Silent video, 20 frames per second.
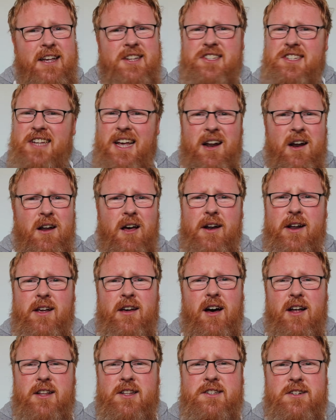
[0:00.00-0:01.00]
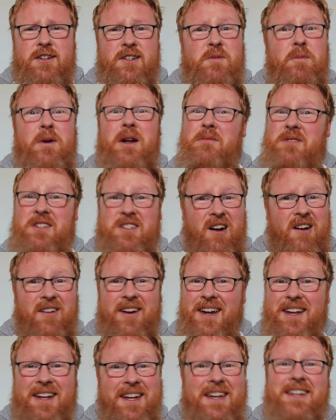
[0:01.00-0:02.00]
they sell a lot of concerts, but I'm
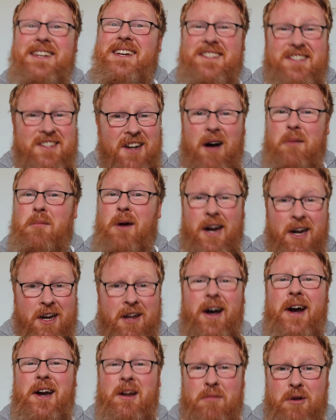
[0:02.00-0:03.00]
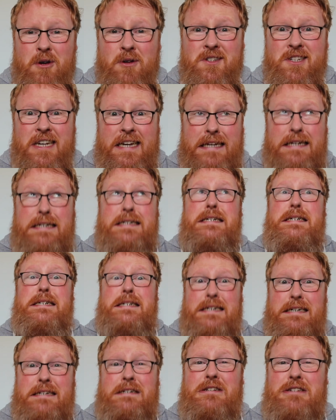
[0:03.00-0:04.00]
sorry, it's not my kind of music.
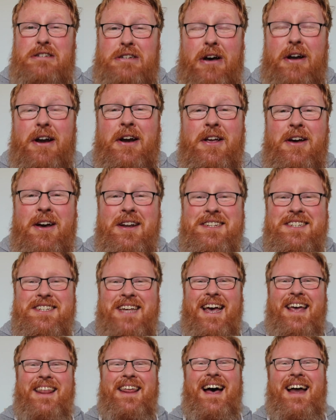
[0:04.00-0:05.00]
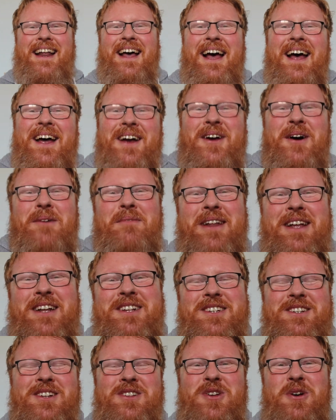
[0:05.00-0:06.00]
Yeah, I just thought I'd kind of say that. Coming
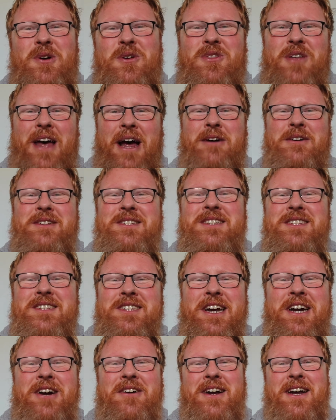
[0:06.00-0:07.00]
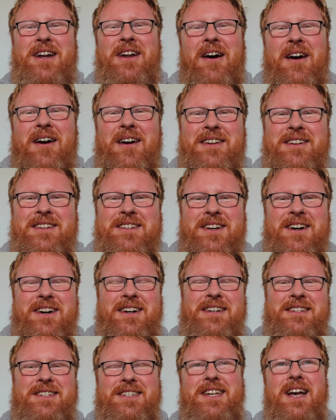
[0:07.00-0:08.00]
into the 2000s here in Ireland,
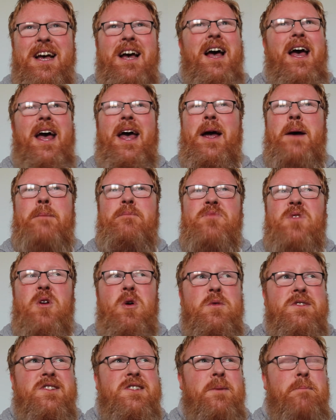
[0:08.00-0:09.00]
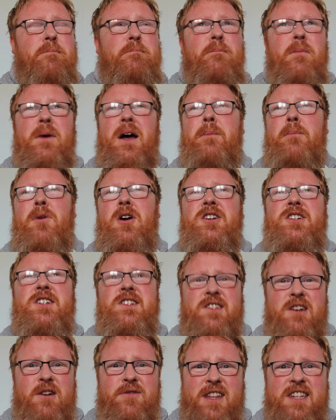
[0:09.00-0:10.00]
guys, it was the
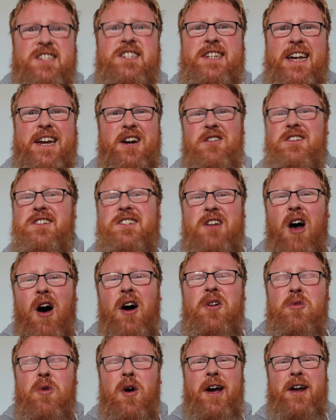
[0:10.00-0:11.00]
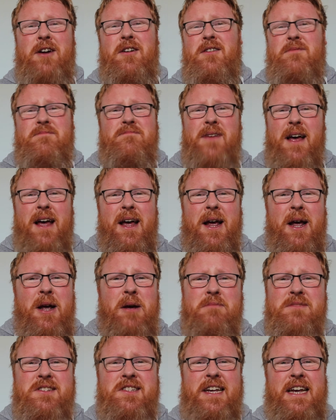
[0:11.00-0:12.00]
emergence of the singer-songwriter
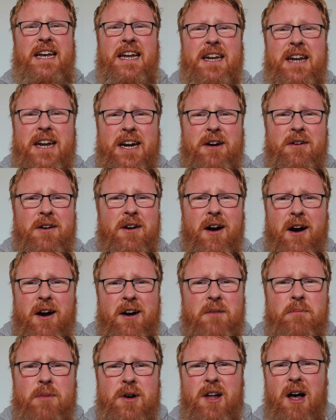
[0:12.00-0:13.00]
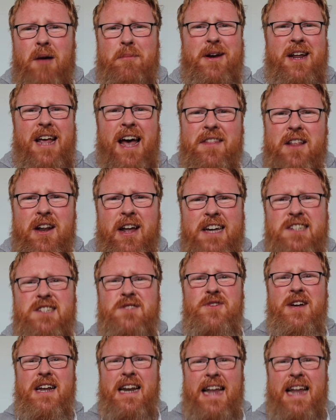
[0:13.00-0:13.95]
scene here in Ireland predominantly. You had the likes of